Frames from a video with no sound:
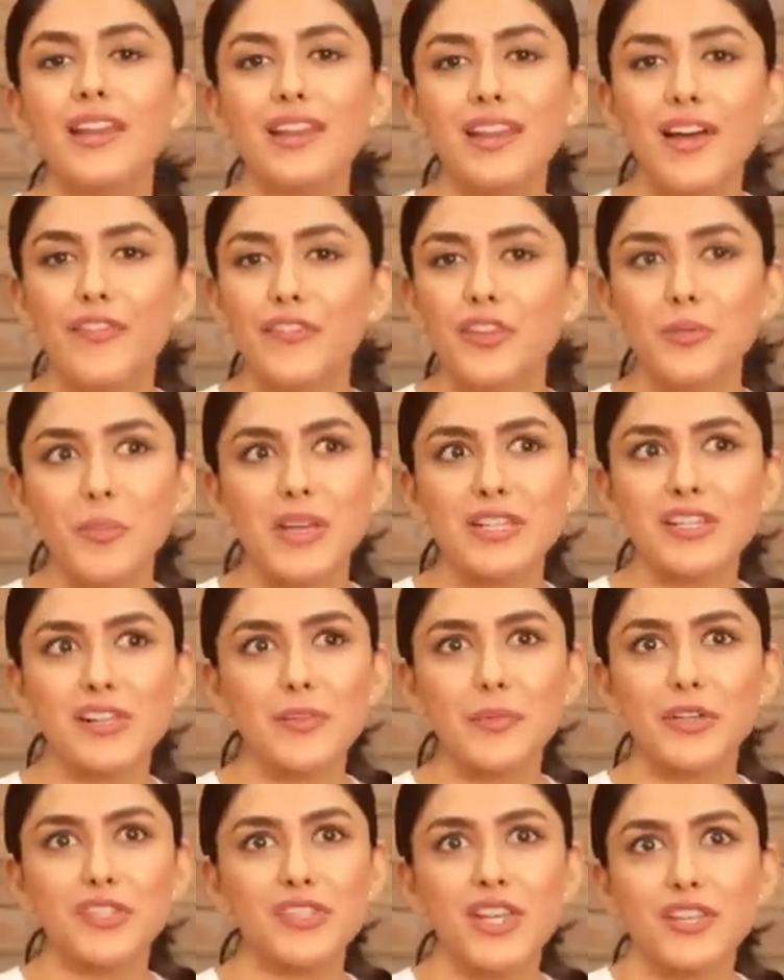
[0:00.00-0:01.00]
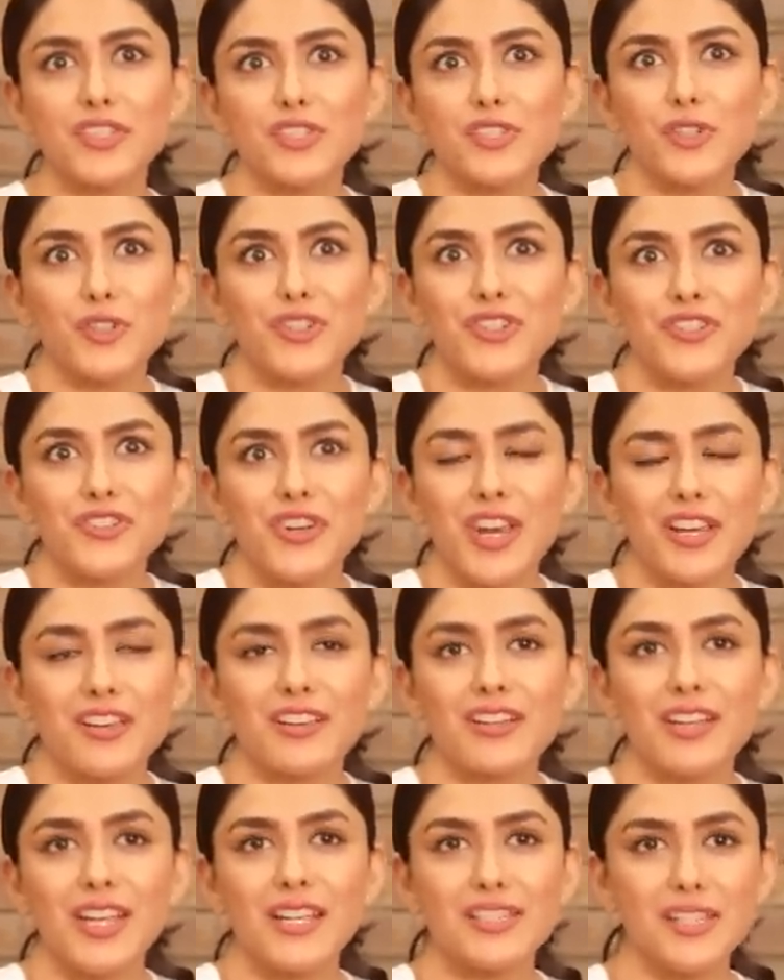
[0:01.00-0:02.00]
in love with myself because I just couldn't
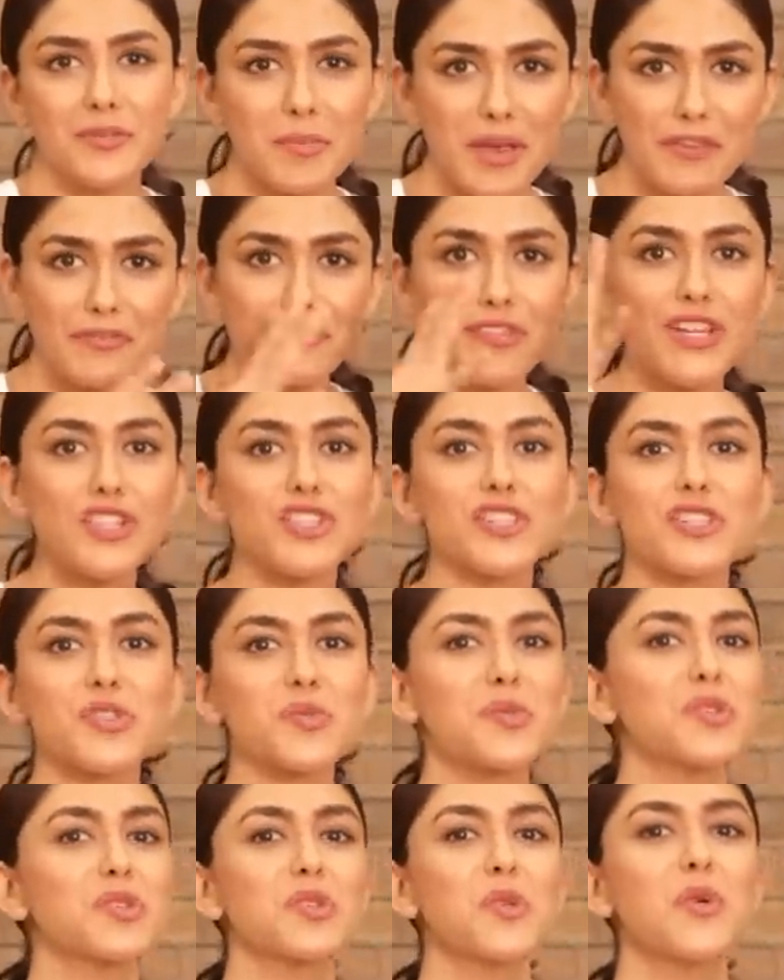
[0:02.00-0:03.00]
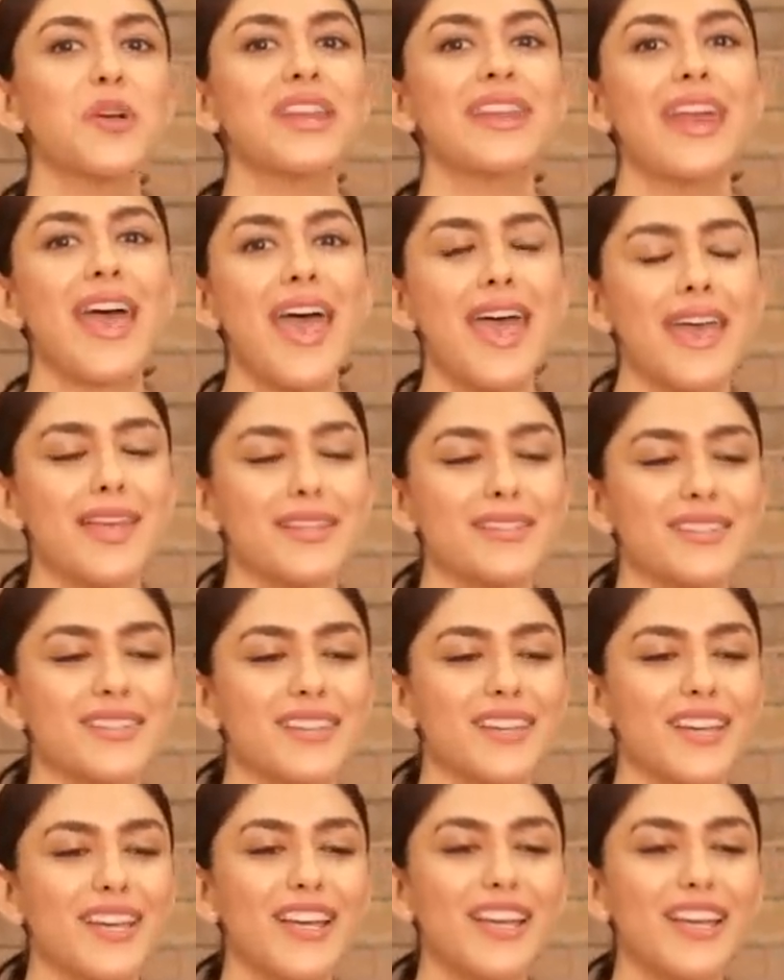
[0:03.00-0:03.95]
recognize, and my features were so enhanced.